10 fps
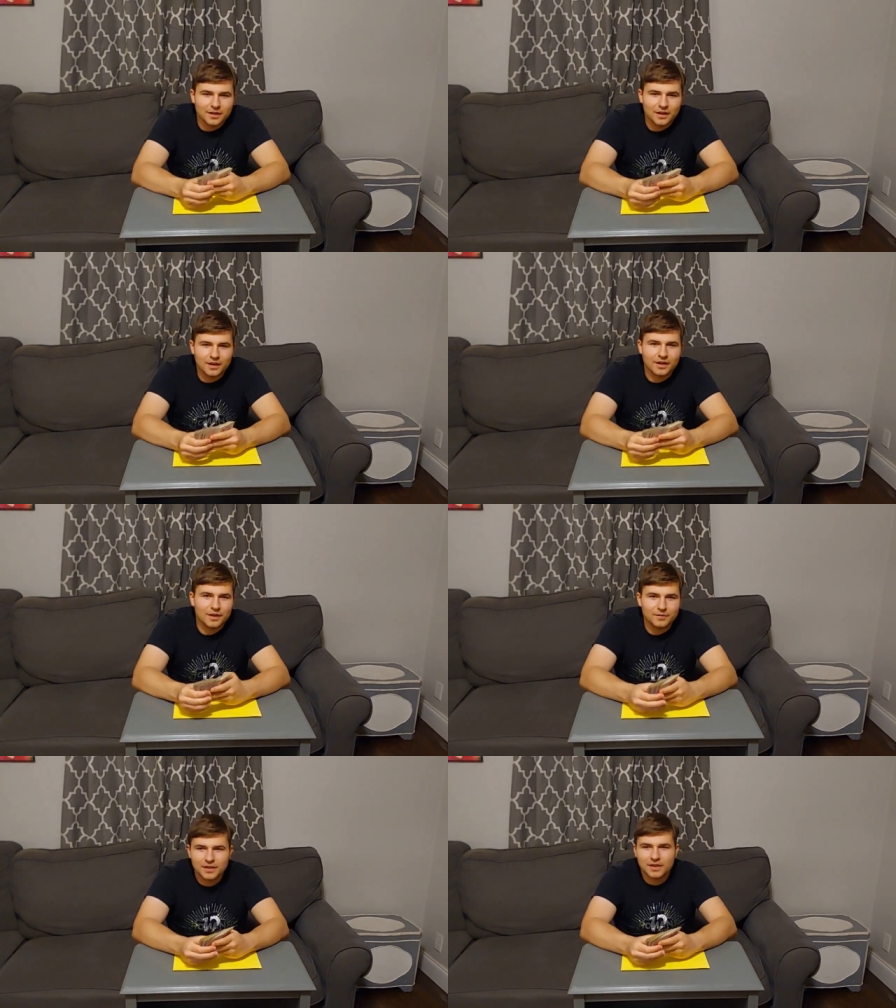Uh,
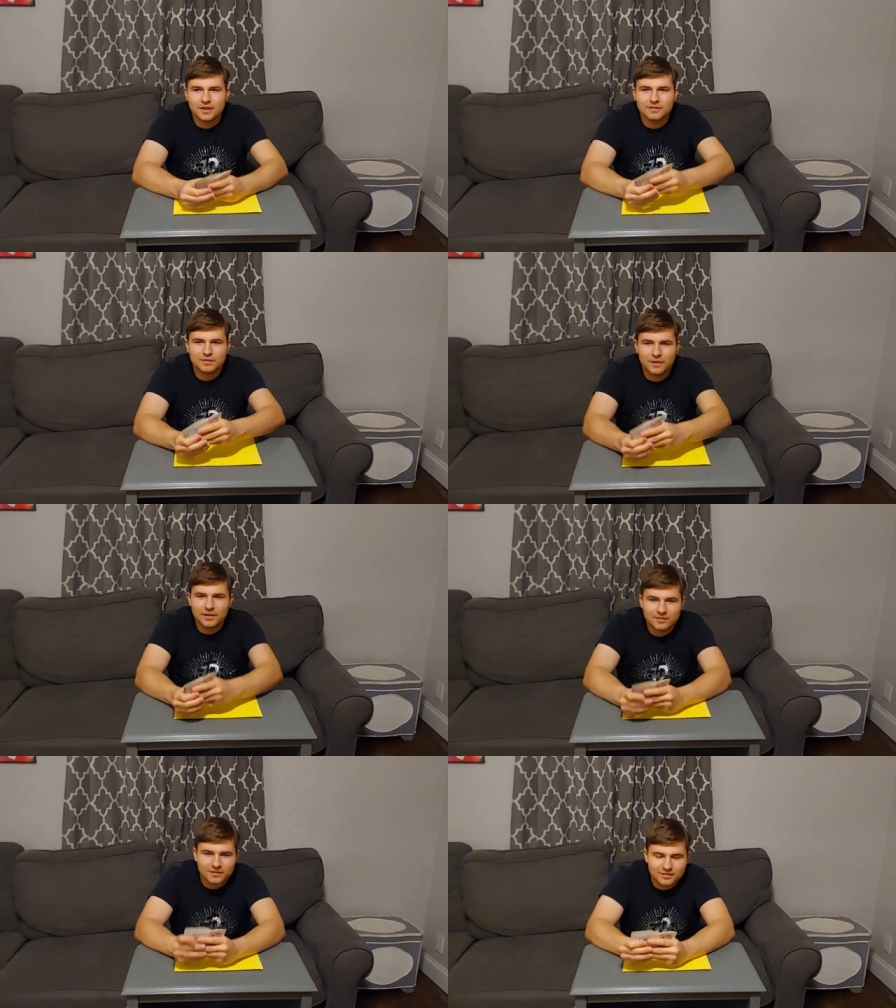I'm gonna ask my
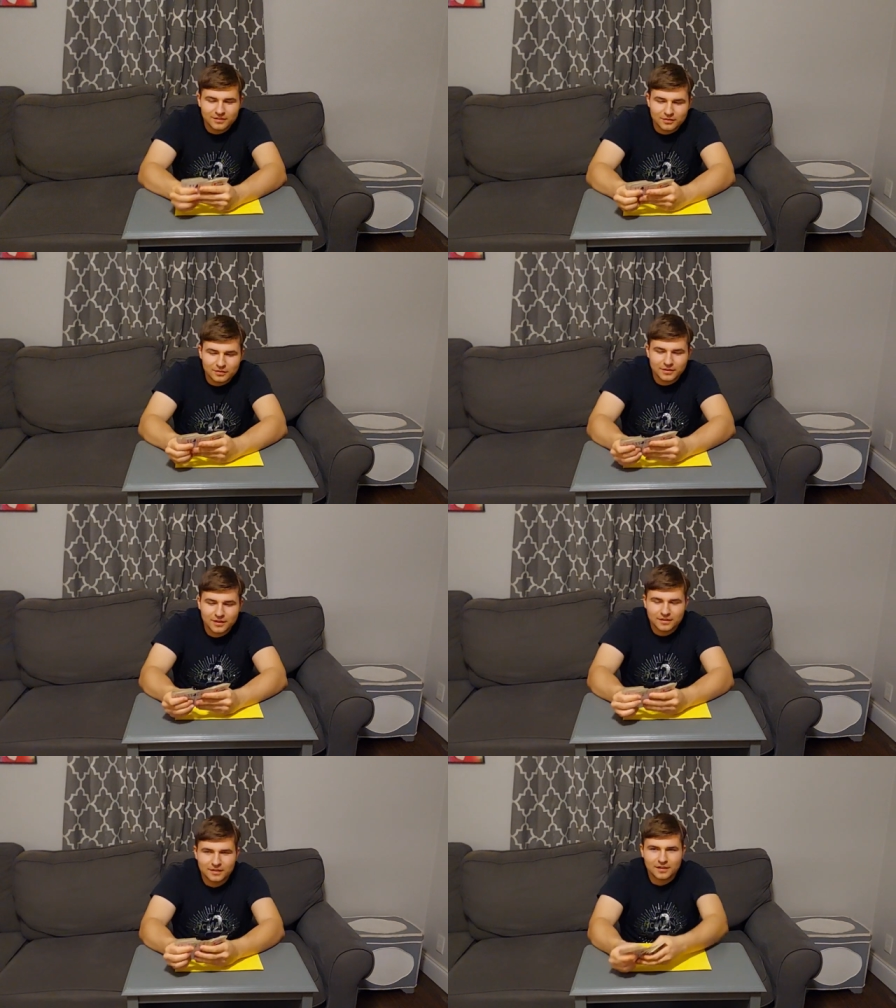assistant over
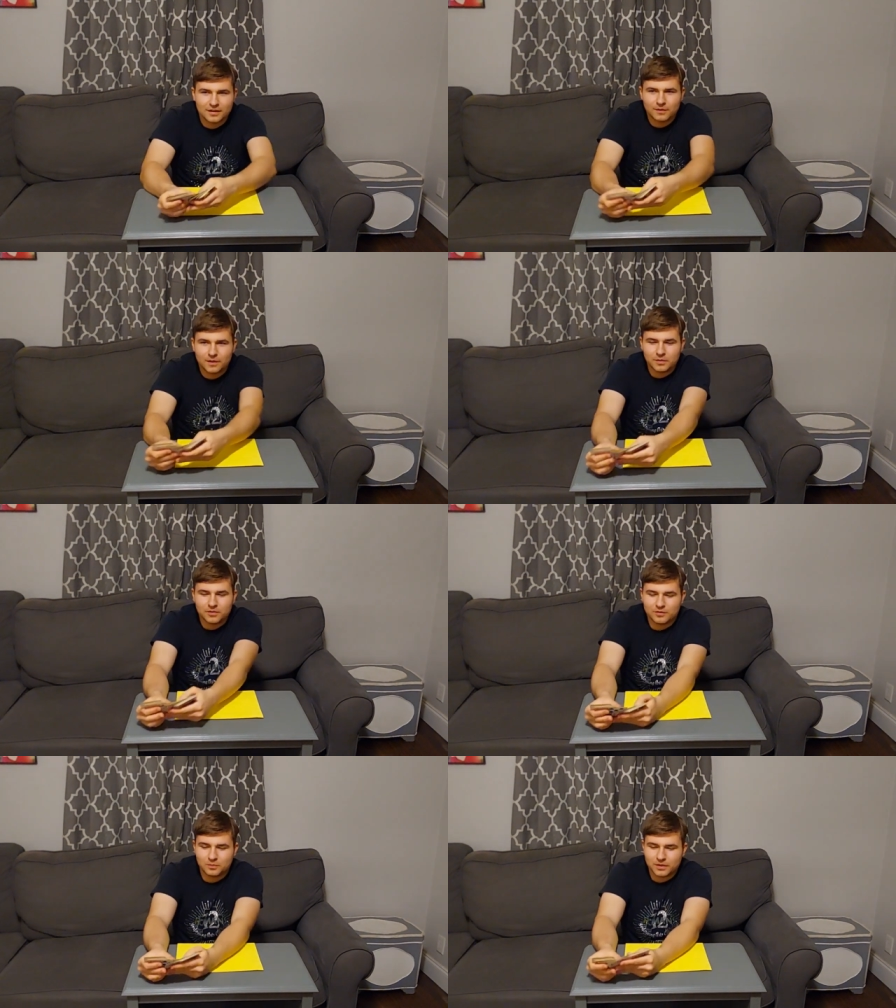there to come up
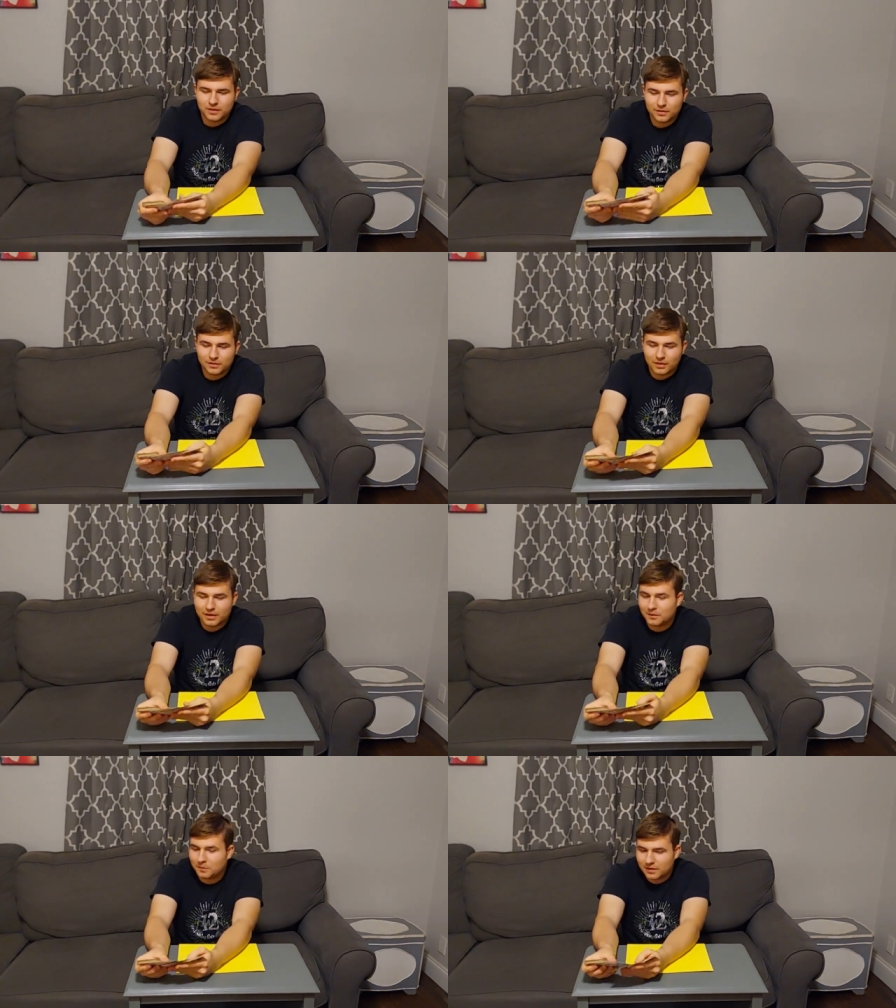and just pick
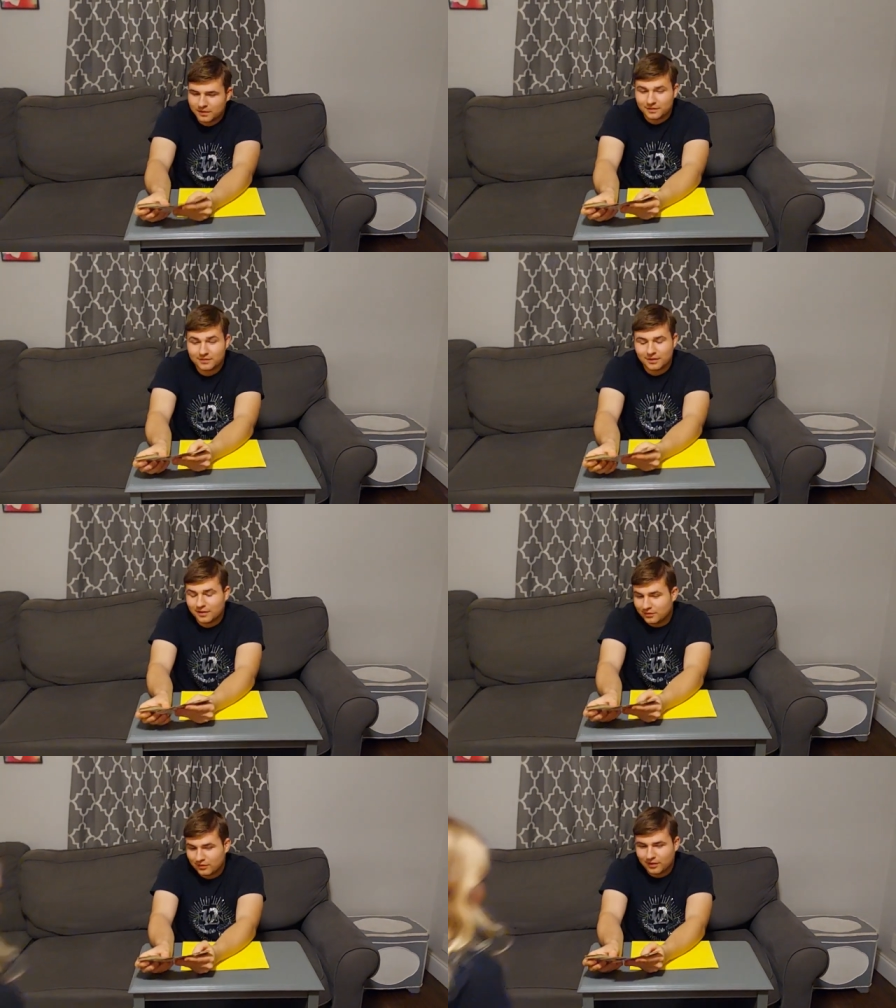any one of these
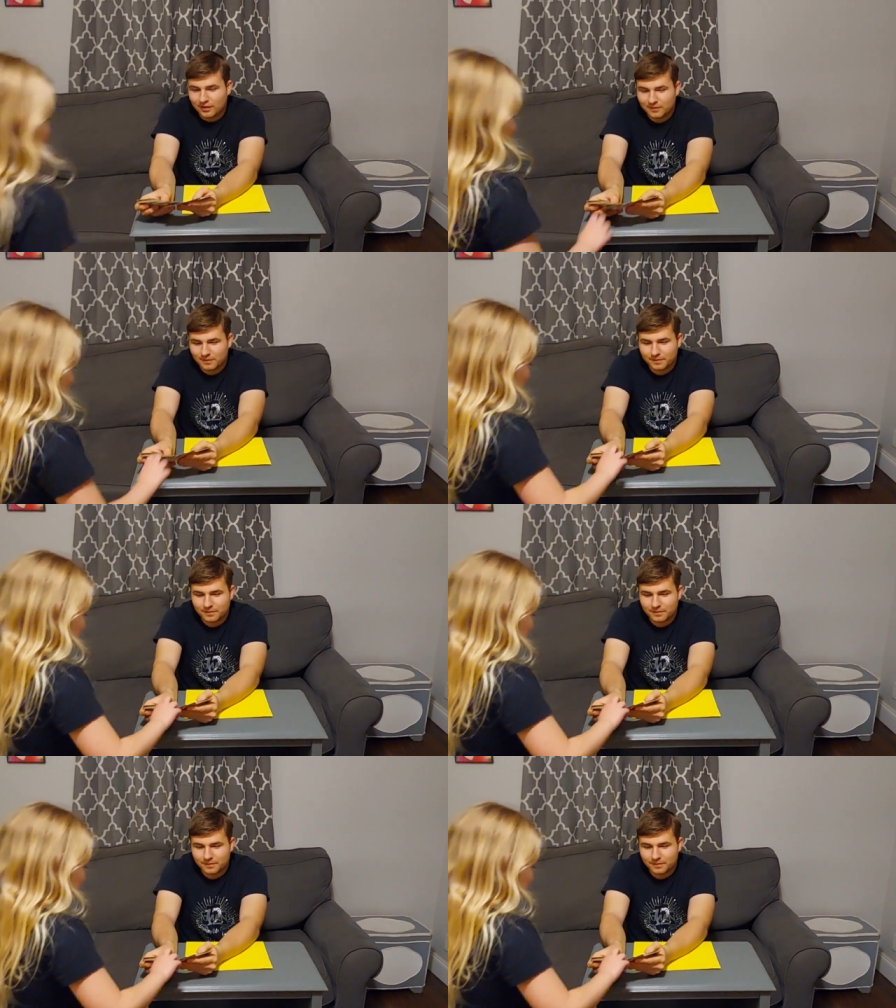cards, okay?